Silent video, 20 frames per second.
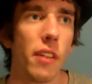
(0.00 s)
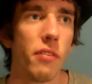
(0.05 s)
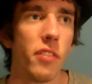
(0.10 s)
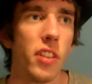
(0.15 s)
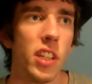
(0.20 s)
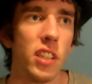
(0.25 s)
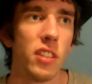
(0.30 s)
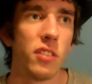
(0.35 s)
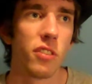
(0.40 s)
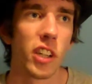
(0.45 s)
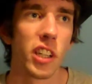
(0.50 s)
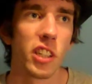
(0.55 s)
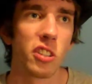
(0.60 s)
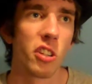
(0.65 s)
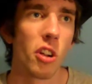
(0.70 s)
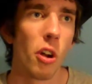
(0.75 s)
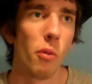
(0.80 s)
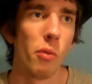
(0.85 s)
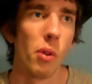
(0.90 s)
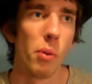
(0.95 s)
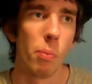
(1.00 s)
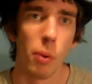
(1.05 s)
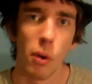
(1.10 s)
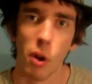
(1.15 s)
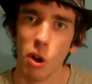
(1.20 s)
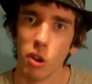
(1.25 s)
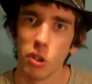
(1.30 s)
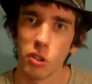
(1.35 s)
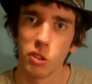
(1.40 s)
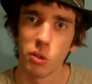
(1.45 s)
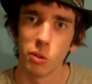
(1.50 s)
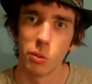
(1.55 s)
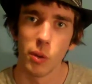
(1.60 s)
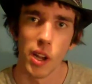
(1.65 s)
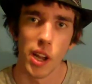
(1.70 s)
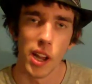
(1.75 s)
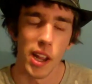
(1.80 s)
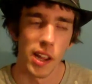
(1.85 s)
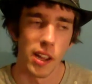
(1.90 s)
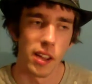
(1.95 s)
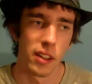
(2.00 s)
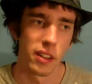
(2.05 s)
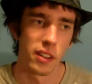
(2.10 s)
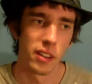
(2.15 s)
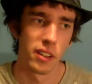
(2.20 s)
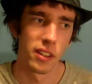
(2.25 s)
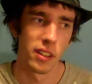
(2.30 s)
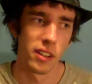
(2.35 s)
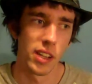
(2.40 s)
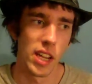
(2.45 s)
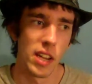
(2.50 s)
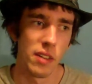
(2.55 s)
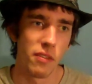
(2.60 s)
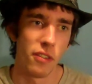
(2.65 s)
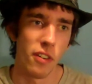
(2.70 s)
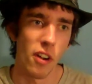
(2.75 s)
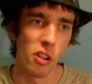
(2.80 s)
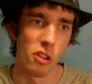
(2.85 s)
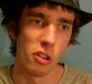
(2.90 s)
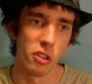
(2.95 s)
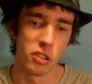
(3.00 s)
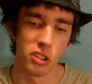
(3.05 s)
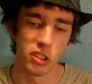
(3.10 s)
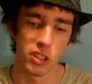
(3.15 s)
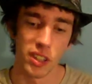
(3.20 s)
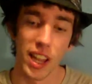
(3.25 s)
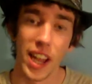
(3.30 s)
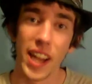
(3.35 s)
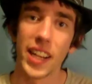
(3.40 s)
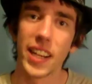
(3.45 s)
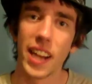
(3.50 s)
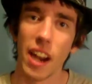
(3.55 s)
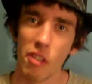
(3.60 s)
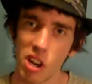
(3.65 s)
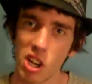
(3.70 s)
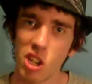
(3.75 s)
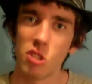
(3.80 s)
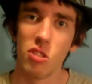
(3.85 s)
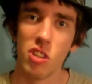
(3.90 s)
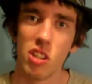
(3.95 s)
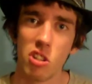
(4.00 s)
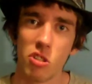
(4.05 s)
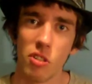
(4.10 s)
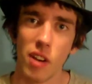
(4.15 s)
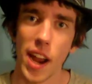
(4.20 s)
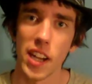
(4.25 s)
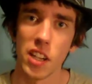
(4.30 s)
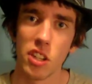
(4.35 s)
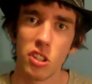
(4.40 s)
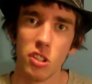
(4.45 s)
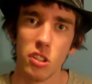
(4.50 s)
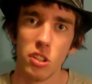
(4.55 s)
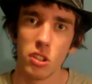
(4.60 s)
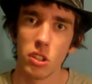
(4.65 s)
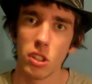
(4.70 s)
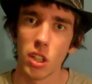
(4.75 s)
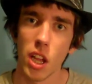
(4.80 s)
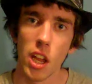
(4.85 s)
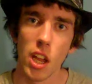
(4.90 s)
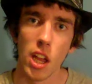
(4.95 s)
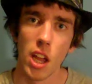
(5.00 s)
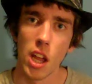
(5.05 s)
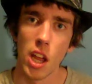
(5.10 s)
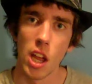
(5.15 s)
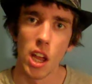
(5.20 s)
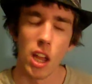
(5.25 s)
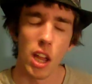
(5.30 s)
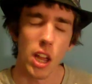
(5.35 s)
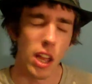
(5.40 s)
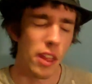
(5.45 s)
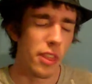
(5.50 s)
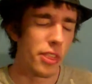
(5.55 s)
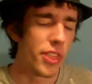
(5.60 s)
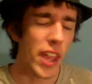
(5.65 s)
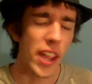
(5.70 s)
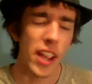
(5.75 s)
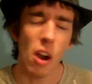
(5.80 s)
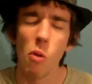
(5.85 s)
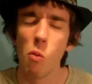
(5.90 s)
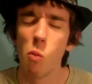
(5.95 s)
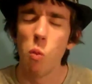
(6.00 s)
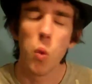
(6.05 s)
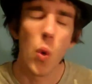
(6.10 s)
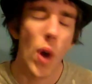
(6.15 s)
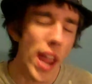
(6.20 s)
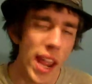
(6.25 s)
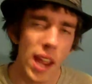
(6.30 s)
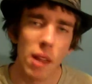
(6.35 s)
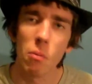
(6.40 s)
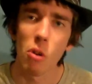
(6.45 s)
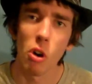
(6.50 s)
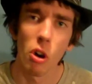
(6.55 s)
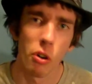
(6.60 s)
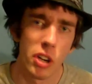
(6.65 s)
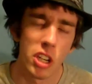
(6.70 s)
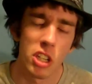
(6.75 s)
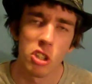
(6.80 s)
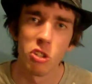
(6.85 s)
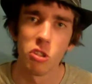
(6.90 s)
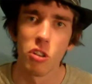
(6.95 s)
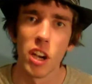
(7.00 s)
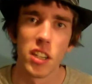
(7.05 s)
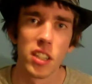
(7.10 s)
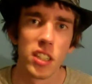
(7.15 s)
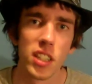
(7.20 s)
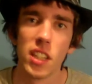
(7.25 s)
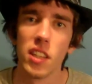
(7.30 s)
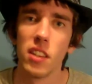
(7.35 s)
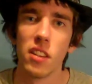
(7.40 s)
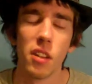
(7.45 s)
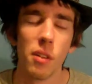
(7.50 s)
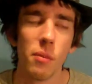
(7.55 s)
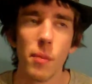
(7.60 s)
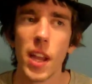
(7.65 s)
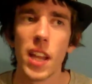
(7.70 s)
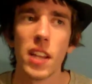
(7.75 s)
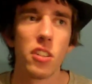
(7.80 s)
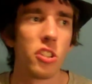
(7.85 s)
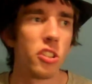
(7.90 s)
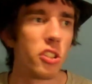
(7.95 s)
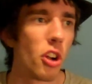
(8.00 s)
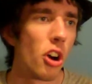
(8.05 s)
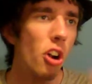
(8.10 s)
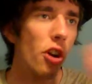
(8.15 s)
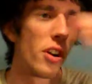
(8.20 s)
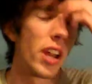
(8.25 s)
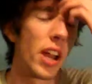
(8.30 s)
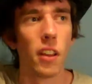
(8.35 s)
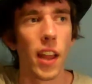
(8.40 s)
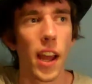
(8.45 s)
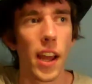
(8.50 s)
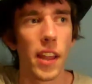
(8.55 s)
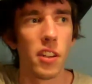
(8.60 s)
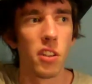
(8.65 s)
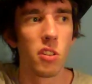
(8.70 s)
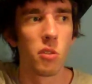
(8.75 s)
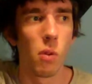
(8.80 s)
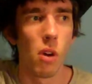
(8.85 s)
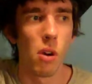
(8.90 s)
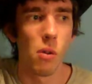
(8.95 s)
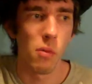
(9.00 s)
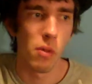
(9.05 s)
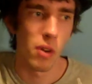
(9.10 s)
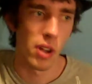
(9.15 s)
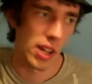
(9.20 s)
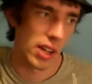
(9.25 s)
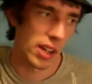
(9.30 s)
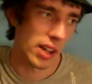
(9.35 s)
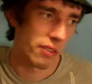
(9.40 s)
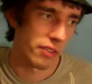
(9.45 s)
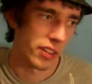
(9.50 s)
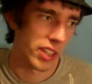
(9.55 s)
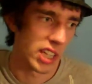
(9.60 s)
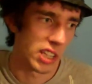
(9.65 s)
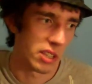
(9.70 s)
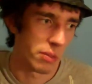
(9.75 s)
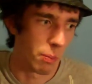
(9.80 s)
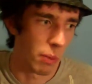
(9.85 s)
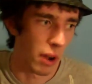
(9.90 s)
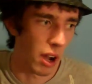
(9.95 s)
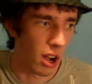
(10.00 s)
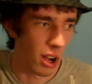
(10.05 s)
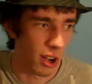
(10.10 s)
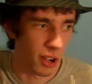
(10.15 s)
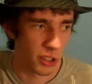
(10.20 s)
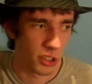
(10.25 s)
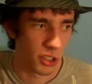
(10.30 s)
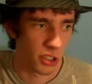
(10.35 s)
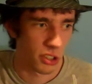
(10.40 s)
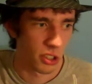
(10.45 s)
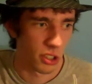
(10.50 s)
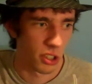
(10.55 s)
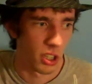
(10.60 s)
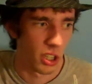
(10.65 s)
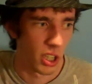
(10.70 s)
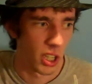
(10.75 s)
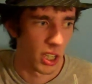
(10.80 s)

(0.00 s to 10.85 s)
you have these things called reports, where it follows, character interactions. And they are way more interesting than main story. Like this one where, I think it's Bars,